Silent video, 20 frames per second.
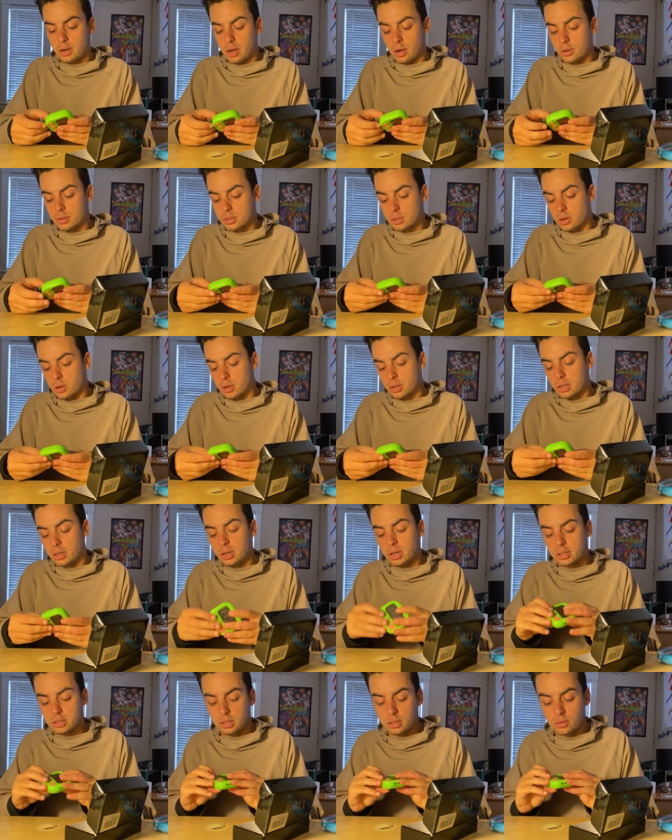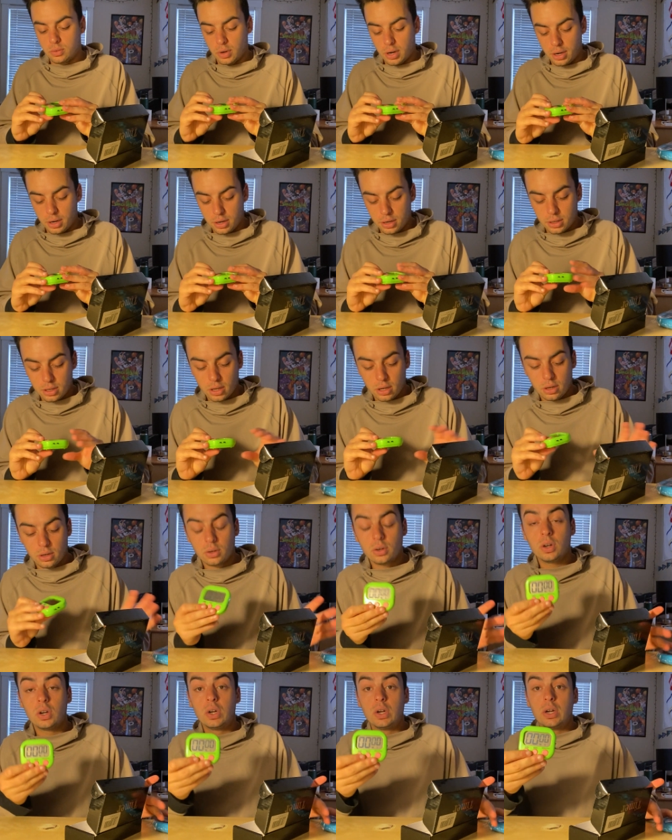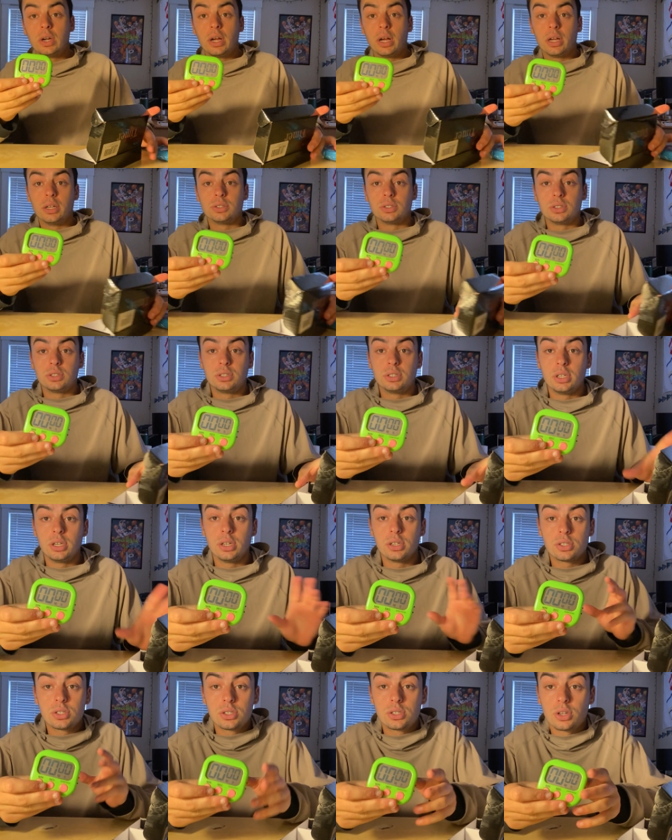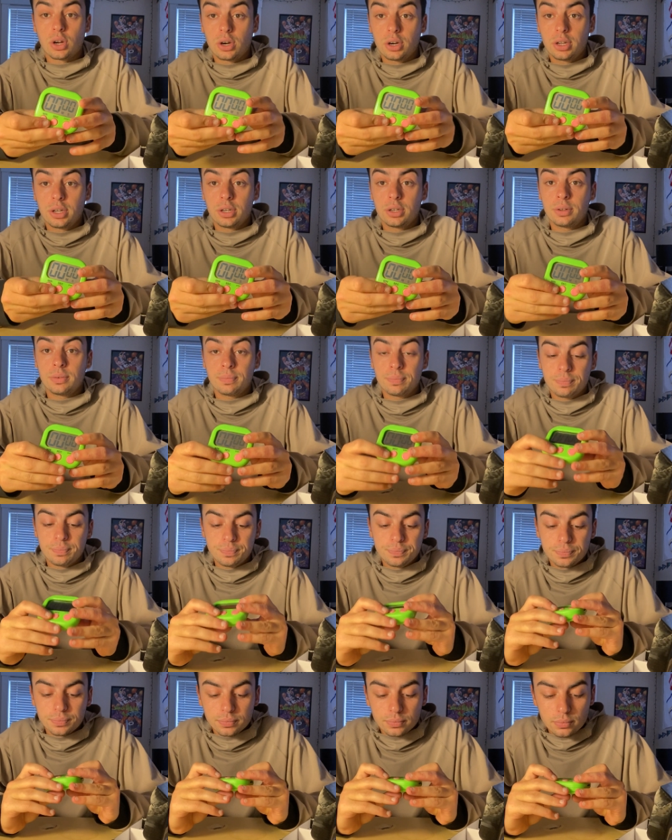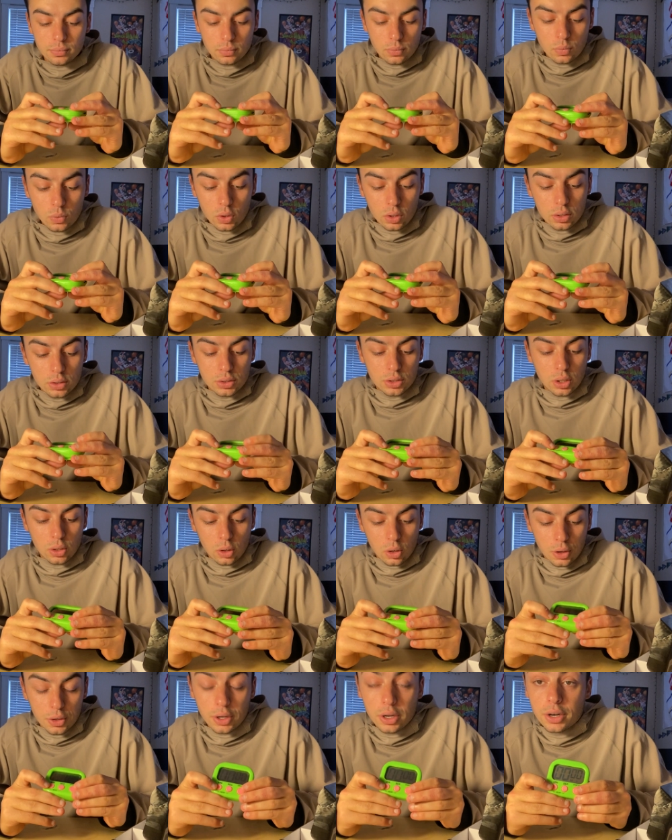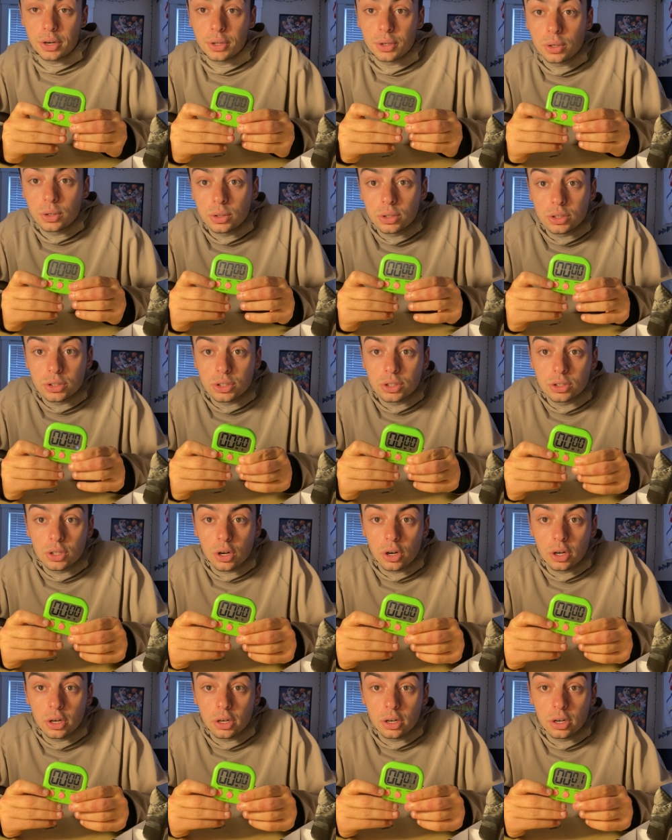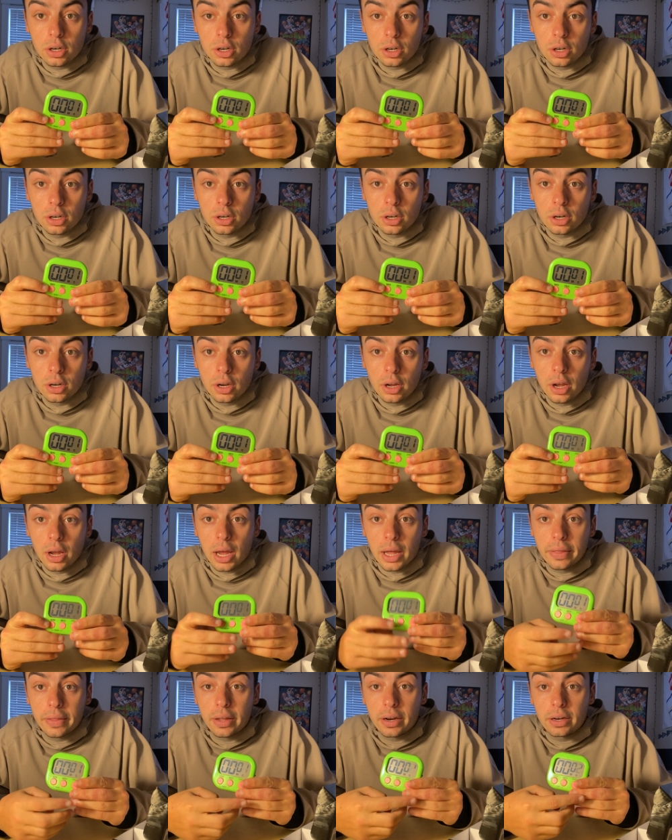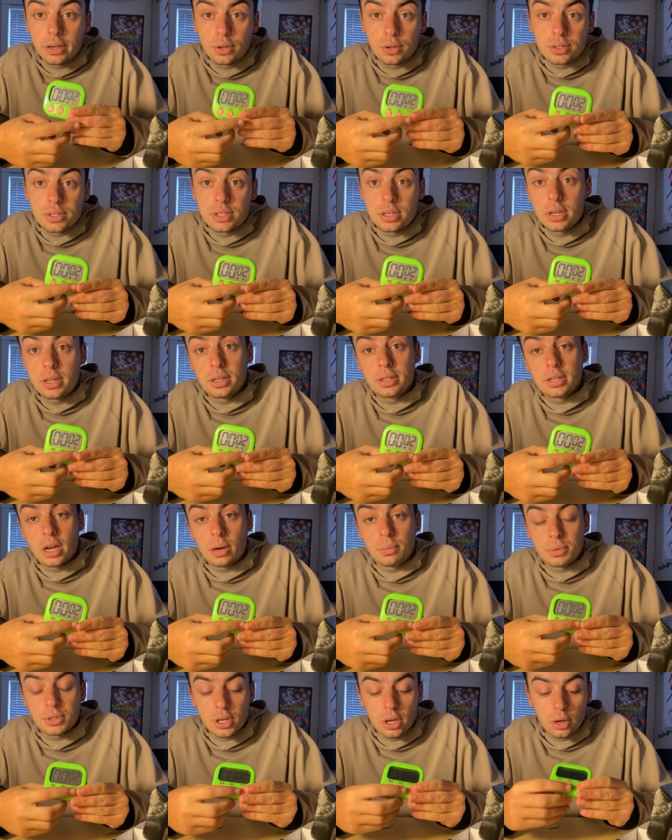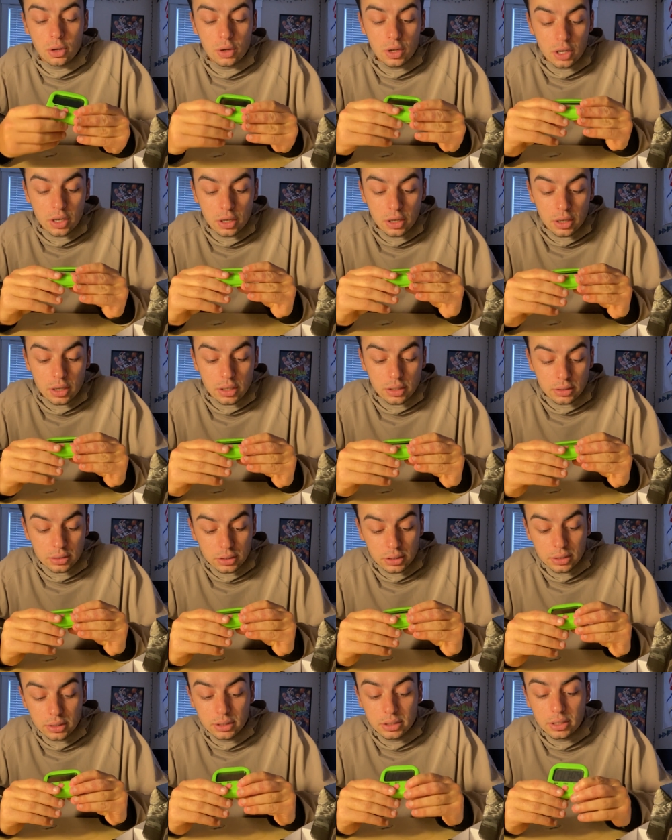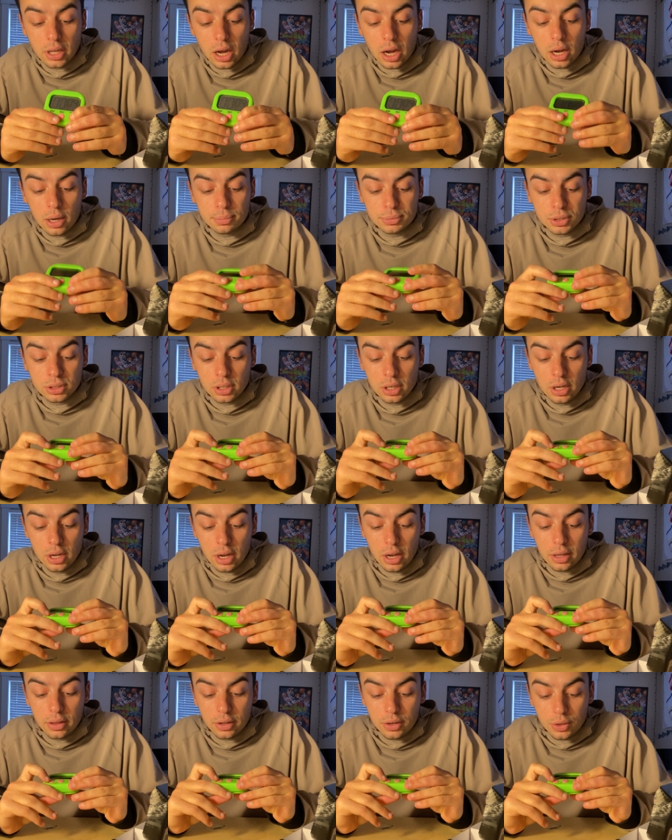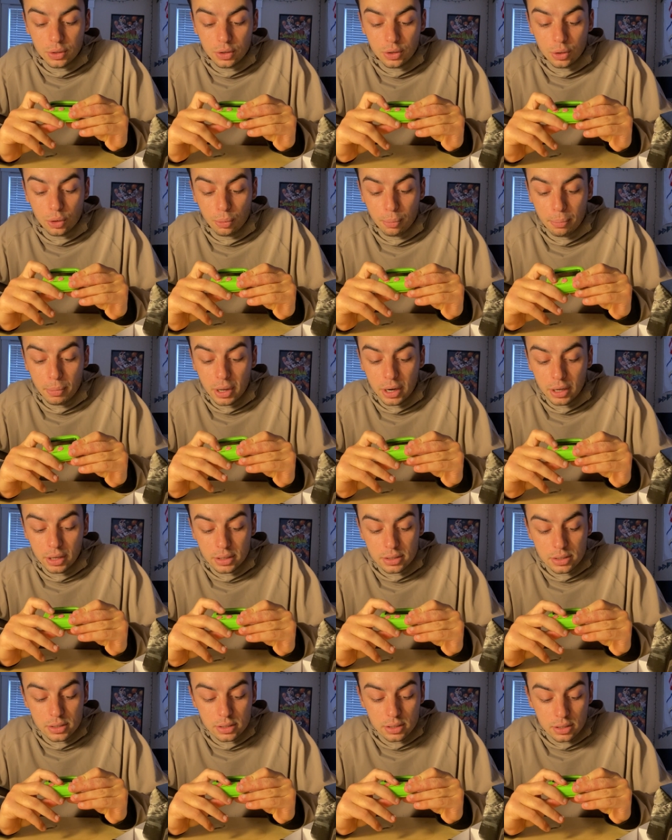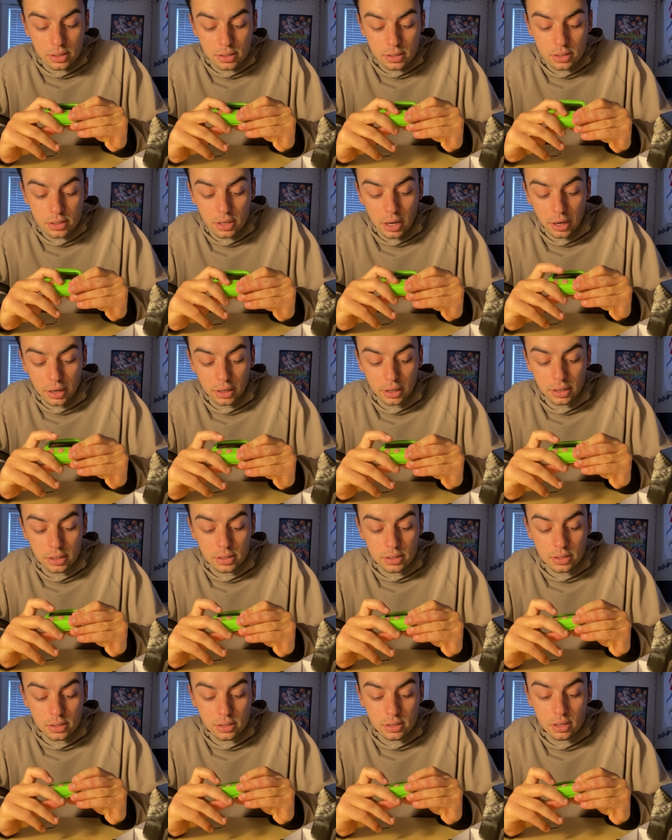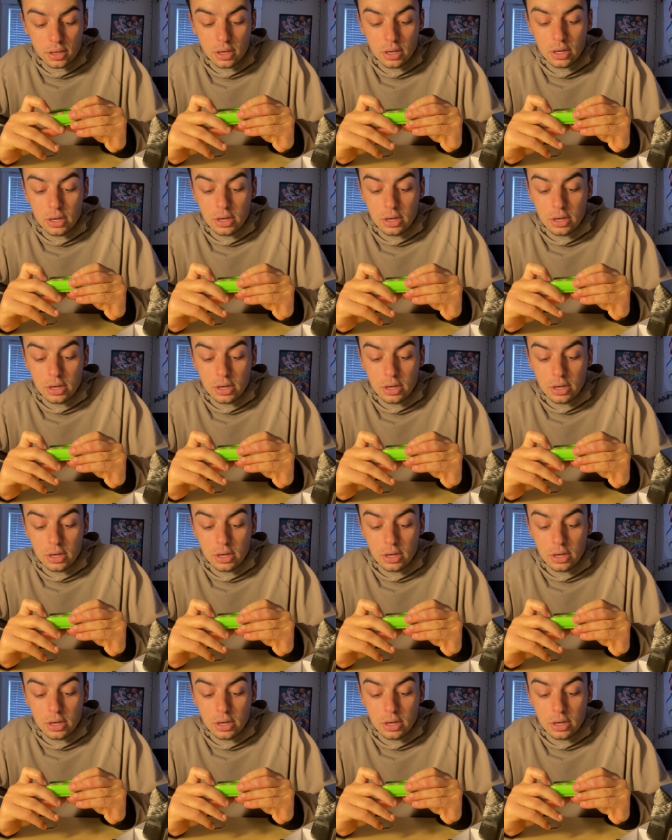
Now it's all connected, ready to go. As you can see, it's starting. So all you gotta do is start, and then you can see the timer going, it stops, then you can do minutes, seconds.